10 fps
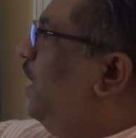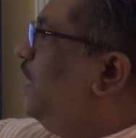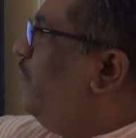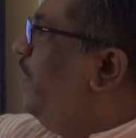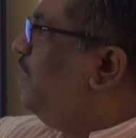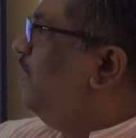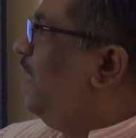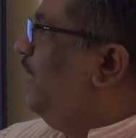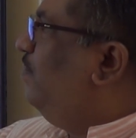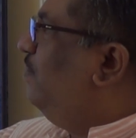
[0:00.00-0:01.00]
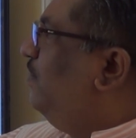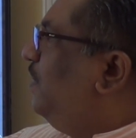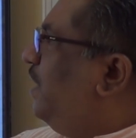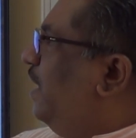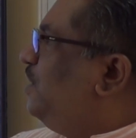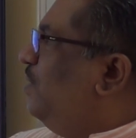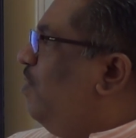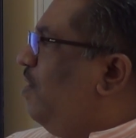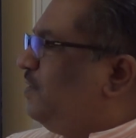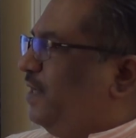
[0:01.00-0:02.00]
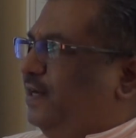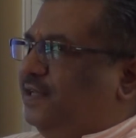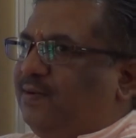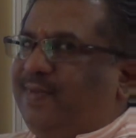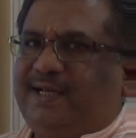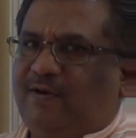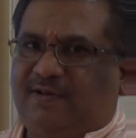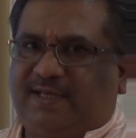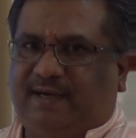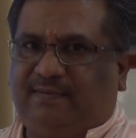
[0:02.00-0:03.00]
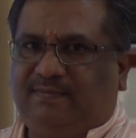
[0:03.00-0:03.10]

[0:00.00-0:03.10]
Quicklime calcium oxide is a metal oxide.